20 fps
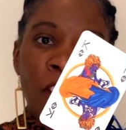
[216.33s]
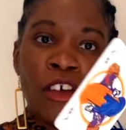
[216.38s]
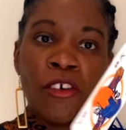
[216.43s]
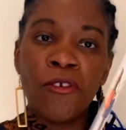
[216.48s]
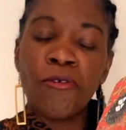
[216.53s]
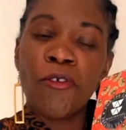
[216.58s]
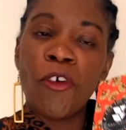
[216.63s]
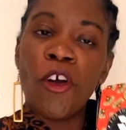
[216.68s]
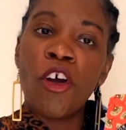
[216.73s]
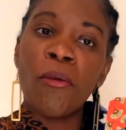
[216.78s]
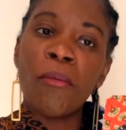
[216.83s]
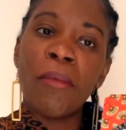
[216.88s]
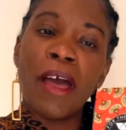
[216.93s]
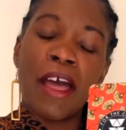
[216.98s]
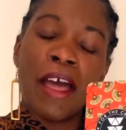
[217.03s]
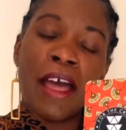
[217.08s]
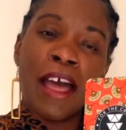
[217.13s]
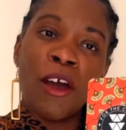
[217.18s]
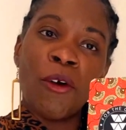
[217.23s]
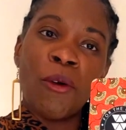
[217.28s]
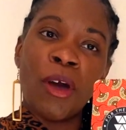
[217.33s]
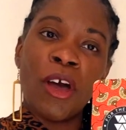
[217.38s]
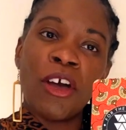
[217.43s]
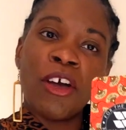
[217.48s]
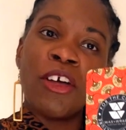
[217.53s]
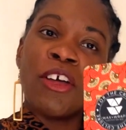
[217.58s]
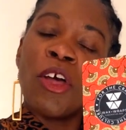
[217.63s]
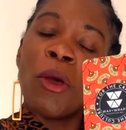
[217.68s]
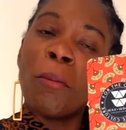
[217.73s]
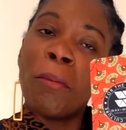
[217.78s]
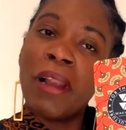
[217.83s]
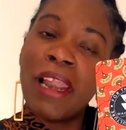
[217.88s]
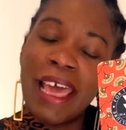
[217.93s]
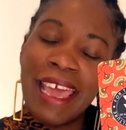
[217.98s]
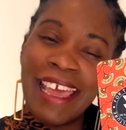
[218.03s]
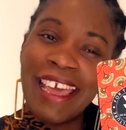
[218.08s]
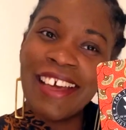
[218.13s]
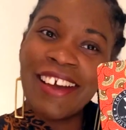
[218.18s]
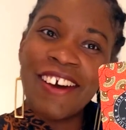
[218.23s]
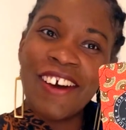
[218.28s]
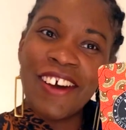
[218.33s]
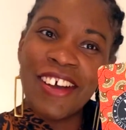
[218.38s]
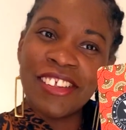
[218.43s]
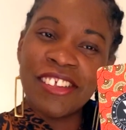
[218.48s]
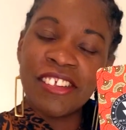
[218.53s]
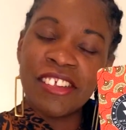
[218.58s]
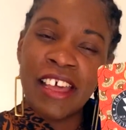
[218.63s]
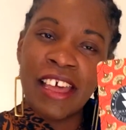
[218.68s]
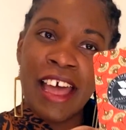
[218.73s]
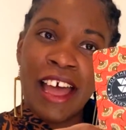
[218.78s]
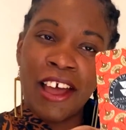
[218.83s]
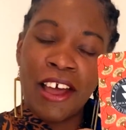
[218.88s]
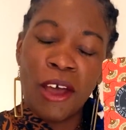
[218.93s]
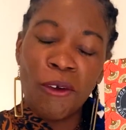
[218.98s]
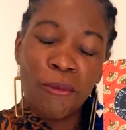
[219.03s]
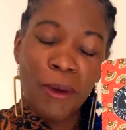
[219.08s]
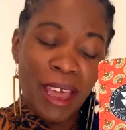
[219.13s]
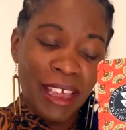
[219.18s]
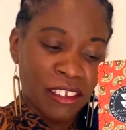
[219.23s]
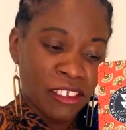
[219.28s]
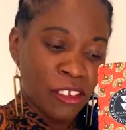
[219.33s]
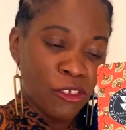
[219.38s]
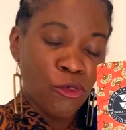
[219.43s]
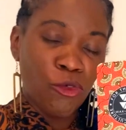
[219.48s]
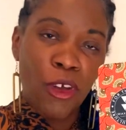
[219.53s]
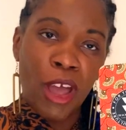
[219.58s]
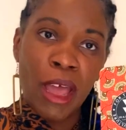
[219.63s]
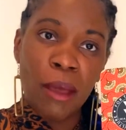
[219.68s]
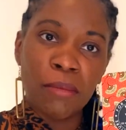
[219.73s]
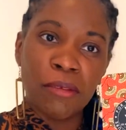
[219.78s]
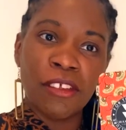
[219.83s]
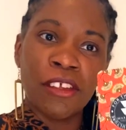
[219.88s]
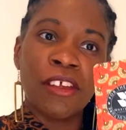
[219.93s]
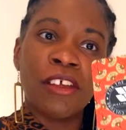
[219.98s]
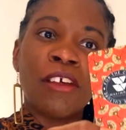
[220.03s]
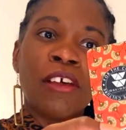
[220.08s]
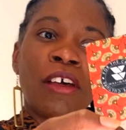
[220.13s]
from our playing card set, our Wax+Wraps